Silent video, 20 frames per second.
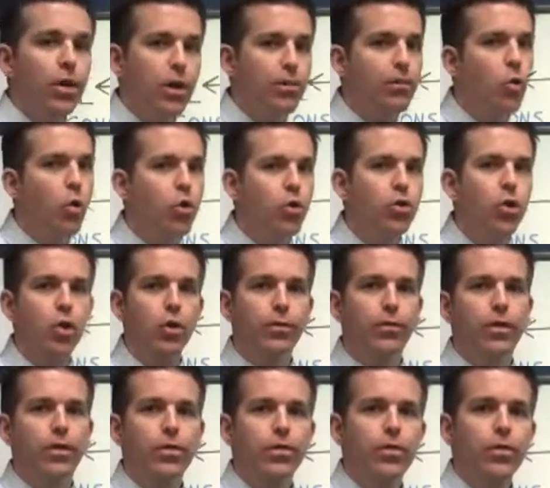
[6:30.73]
They're more
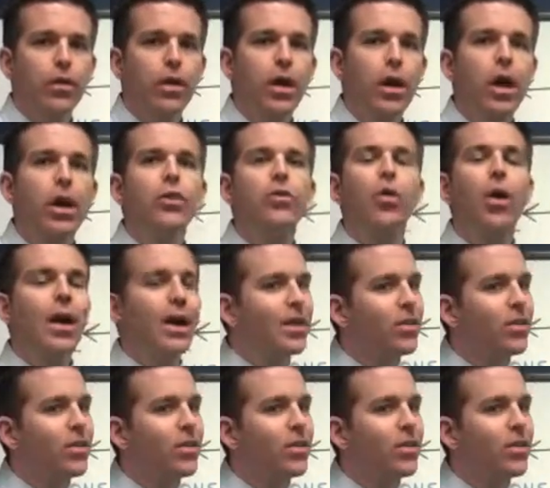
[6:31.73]
nervous. So I